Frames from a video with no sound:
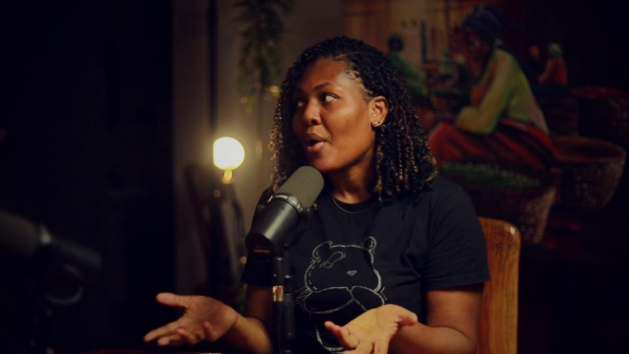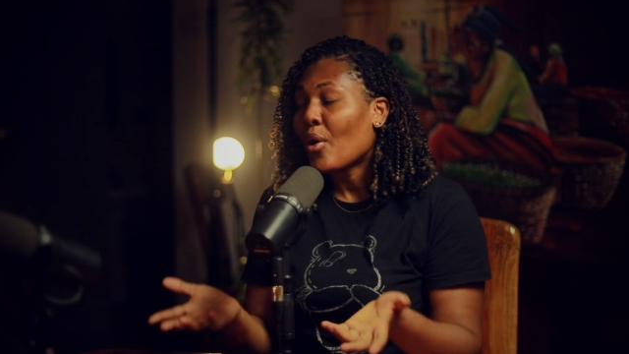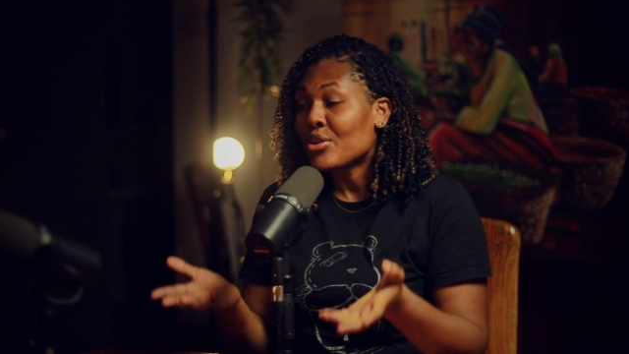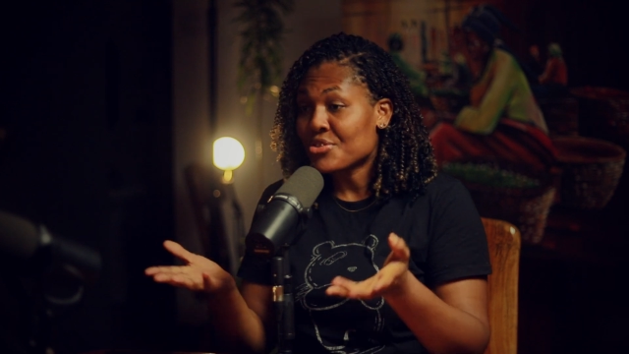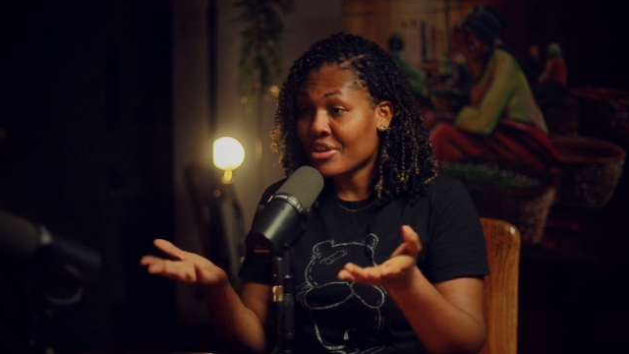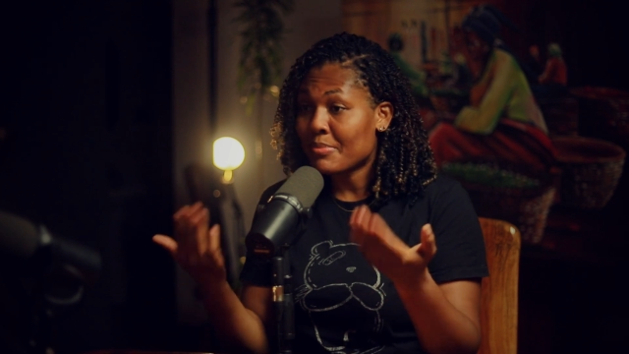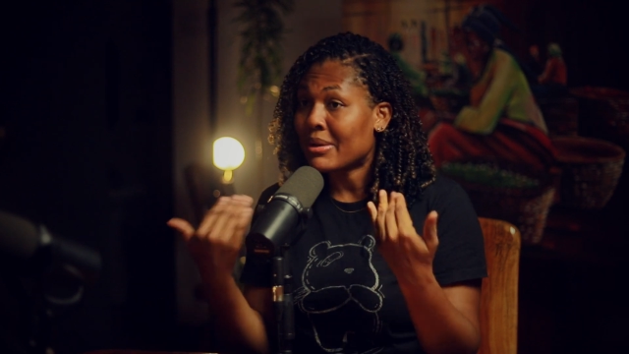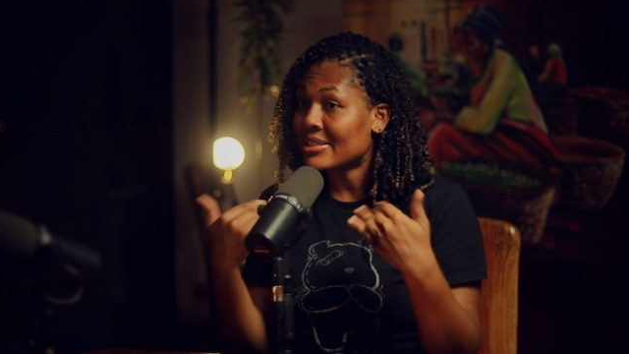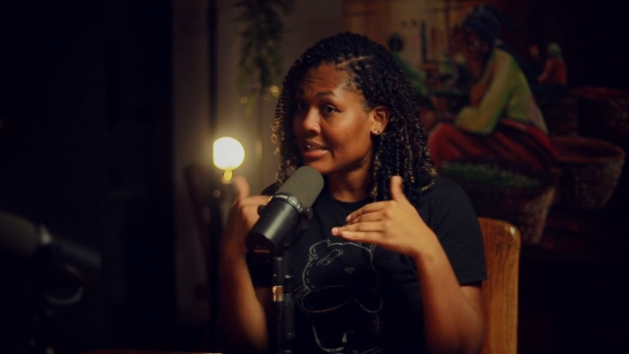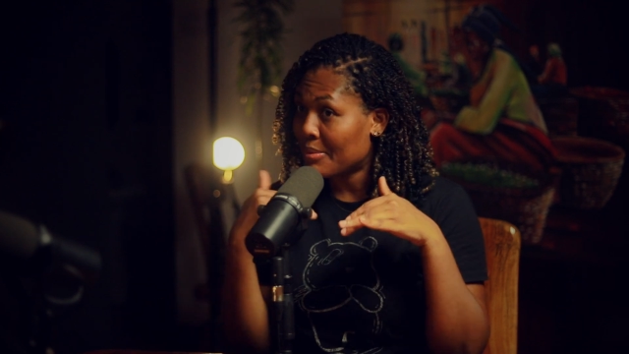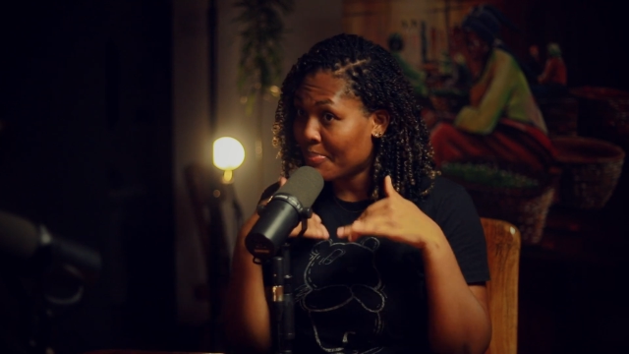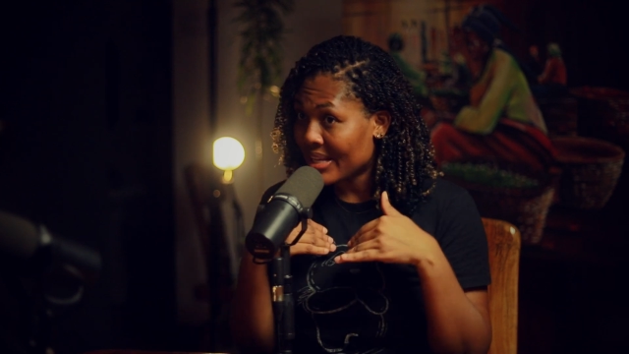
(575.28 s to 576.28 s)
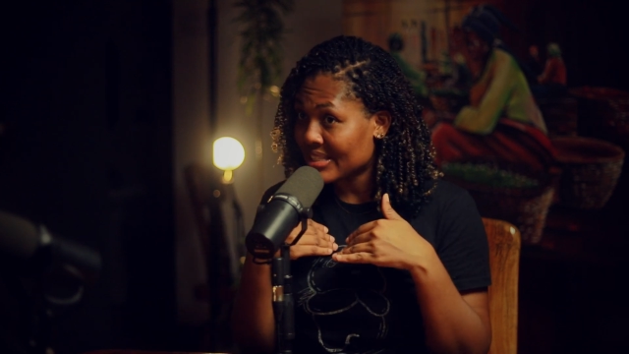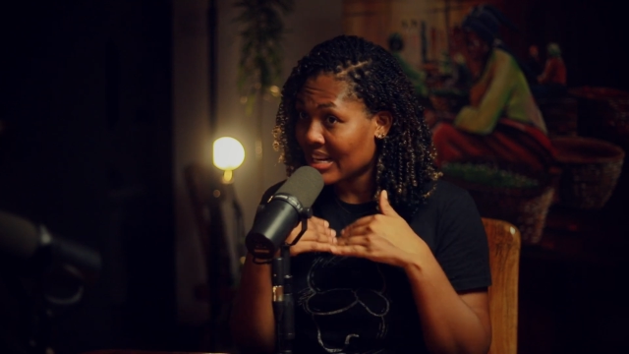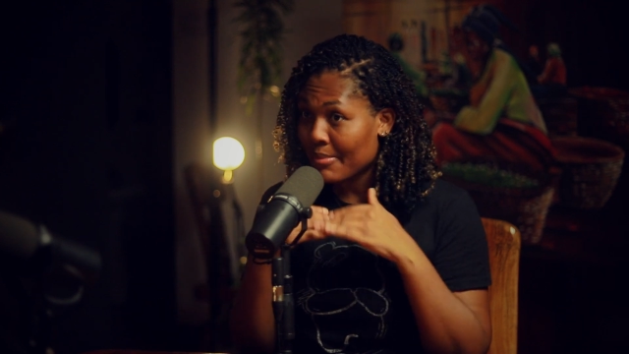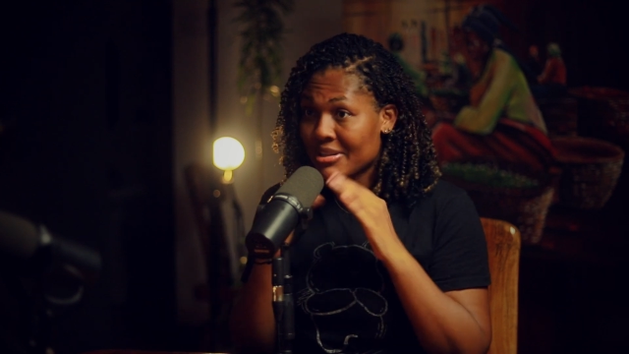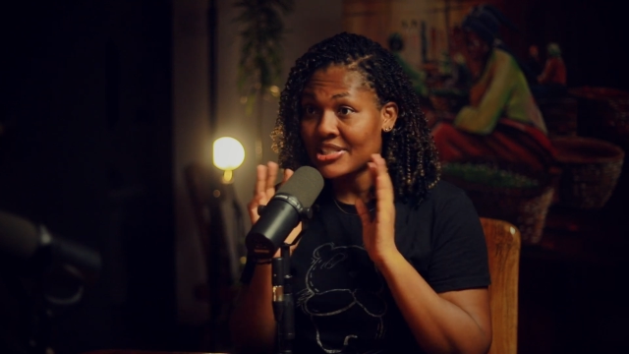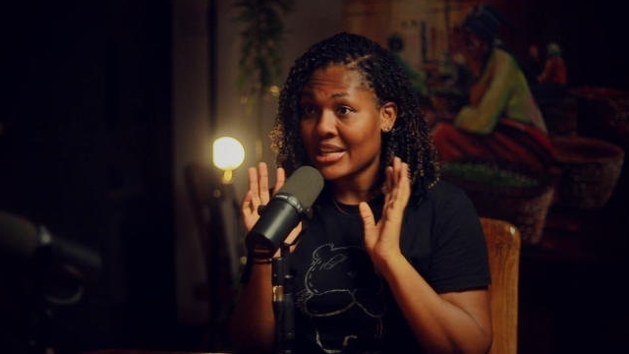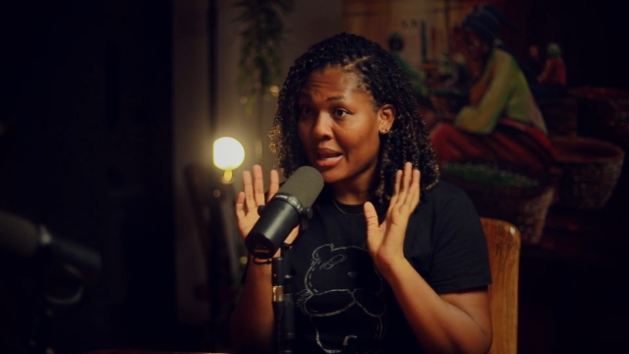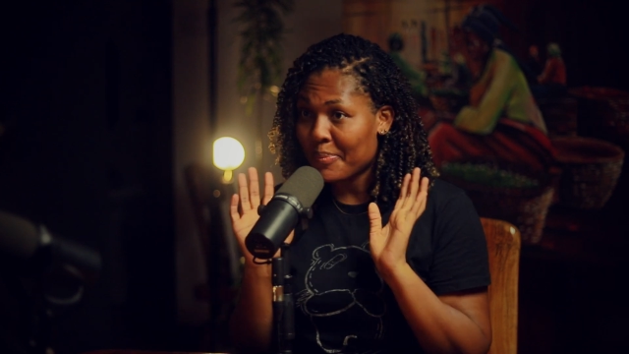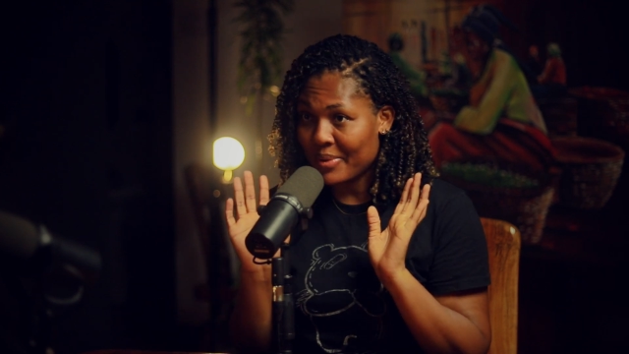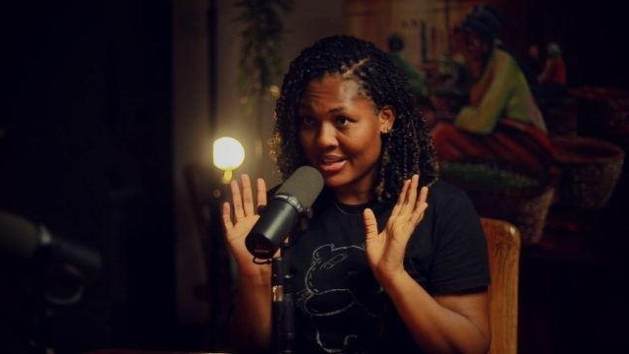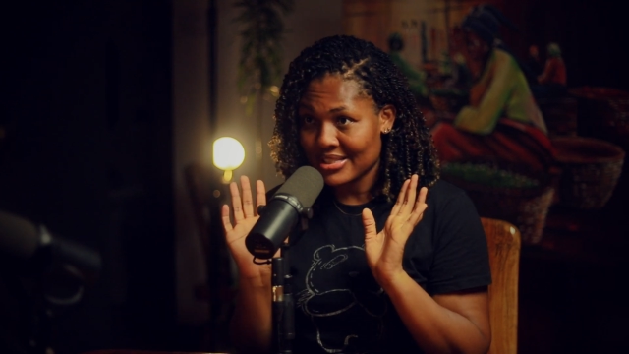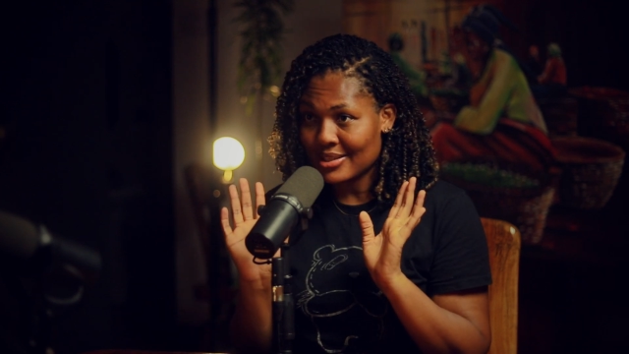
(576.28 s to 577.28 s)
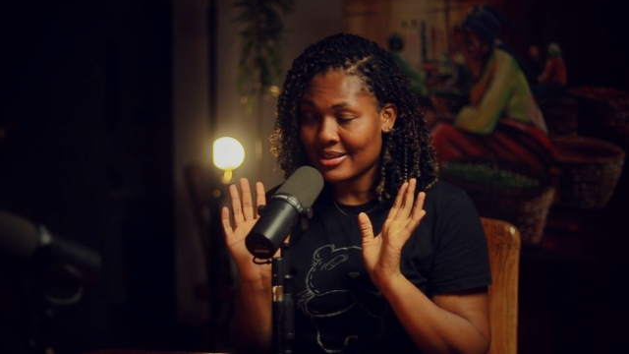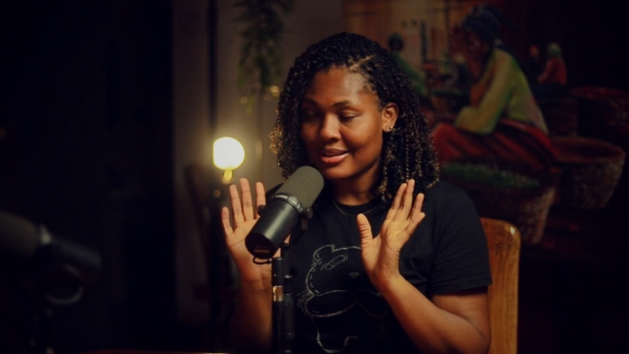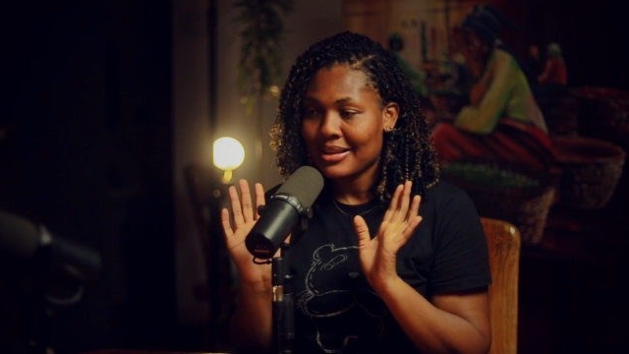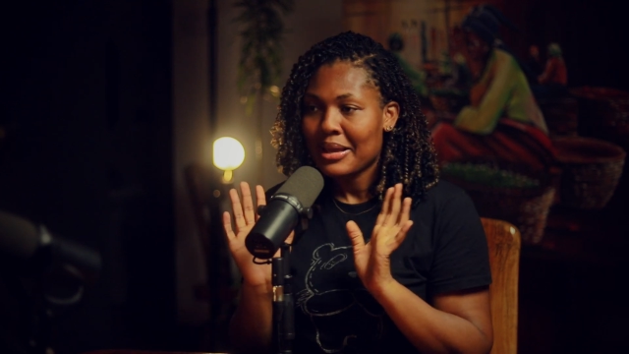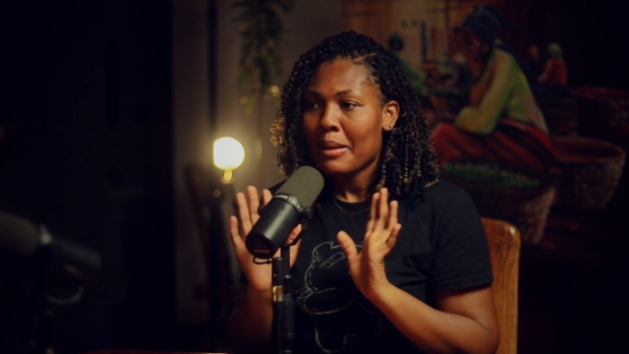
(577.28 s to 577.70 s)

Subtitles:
on screen, but in person, I'm a shy person.